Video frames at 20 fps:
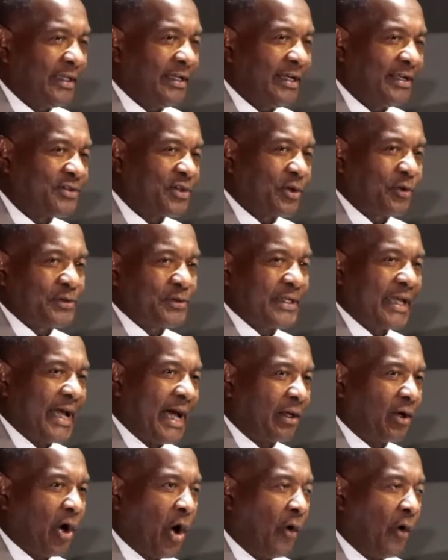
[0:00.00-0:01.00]
As soon as he's
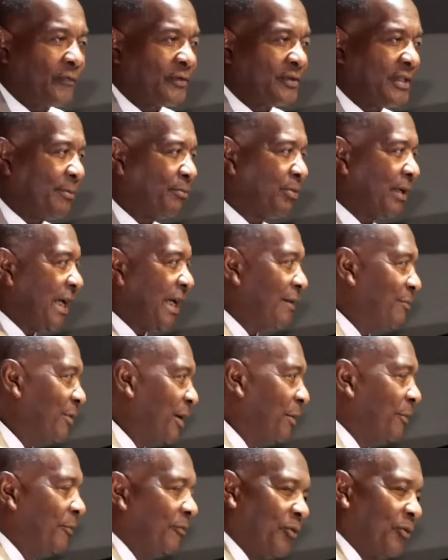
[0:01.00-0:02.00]
out of office, they blame
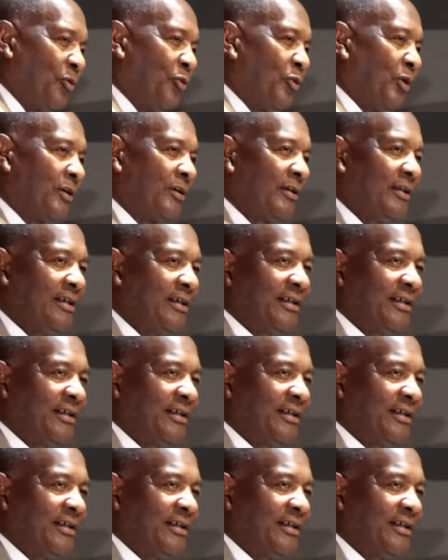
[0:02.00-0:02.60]
him for what